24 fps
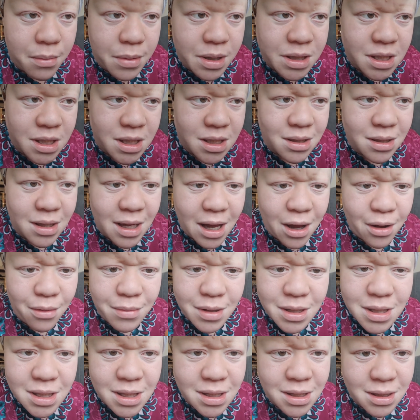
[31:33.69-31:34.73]
much
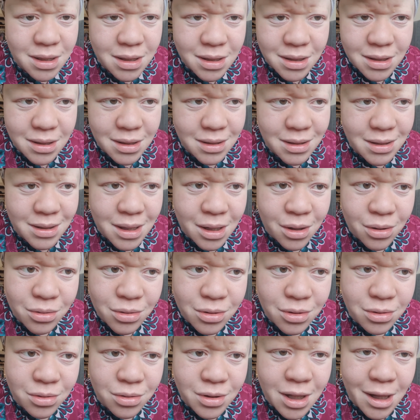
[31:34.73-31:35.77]
nail
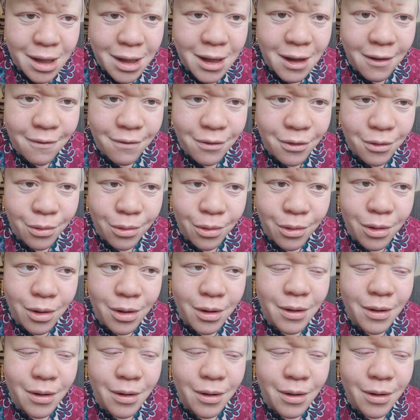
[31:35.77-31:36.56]
glue they give you.